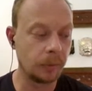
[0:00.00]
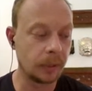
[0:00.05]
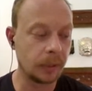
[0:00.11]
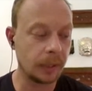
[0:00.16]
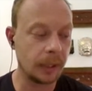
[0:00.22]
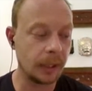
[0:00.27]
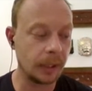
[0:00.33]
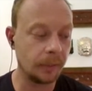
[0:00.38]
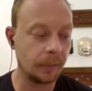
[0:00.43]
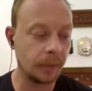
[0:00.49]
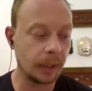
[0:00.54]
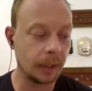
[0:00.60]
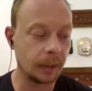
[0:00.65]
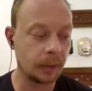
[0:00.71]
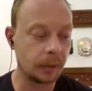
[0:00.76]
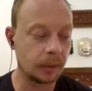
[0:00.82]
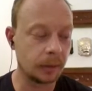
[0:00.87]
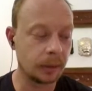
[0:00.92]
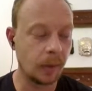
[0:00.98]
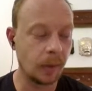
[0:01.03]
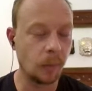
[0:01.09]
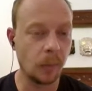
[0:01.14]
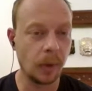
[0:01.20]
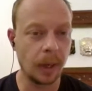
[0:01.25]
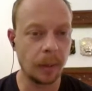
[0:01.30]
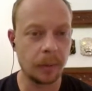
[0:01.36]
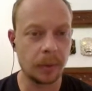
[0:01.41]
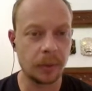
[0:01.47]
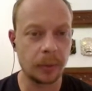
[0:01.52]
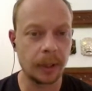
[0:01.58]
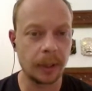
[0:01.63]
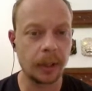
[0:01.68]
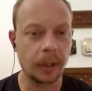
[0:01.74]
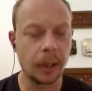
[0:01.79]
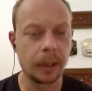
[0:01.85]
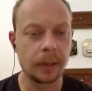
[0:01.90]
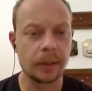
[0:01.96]
receiving somewhere between
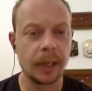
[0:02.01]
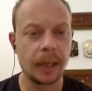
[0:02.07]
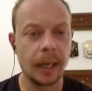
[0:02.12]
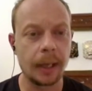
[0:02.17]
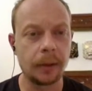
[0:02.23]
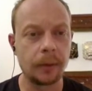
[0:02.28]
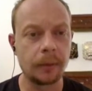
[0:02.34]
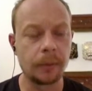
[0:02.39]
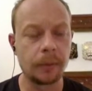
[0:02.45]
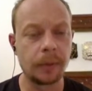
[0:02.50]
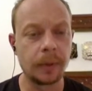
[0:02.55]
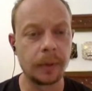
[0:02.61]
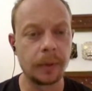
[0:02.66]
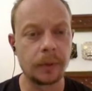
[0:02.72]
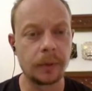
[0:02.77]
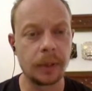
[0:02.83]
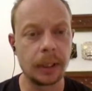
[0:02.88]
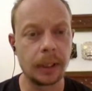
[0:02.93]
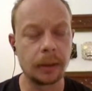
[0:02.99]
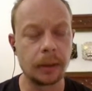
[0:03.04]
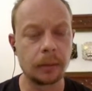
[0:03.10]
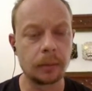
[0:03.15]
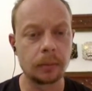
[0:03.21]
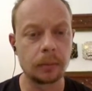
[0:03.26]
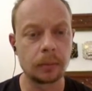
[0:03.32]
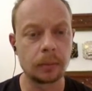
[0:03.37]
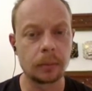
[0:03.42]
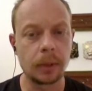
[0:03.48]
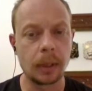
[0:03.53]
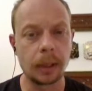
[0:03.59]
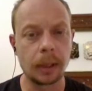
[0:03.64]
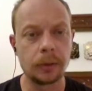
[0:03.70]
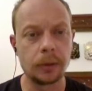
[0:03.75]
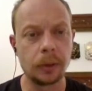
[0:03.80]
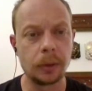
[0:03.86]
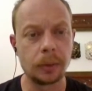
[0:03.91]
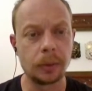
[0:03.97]
kind of 10 and 15
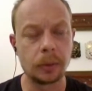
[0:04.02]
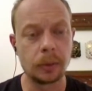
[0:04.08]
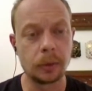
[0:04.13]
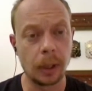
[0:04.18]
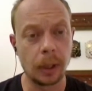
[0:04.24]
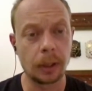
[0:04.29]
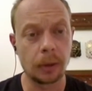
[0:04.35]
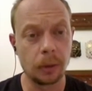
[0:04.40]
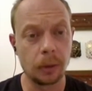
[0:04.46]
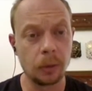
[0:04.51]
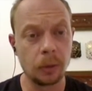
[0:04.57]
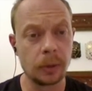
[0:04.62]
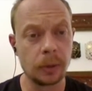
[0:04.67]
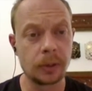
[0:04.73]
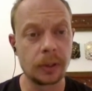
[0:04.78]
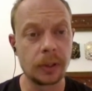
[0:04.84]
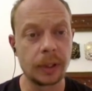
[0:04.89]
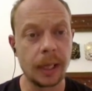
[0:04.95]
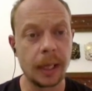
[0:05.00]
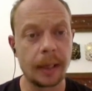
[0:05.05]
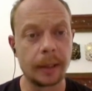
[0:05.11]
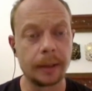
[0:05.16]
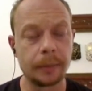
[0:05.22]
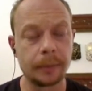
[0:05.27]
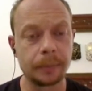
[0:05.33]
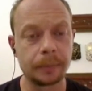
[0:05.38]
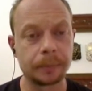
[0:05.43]
new callers a day.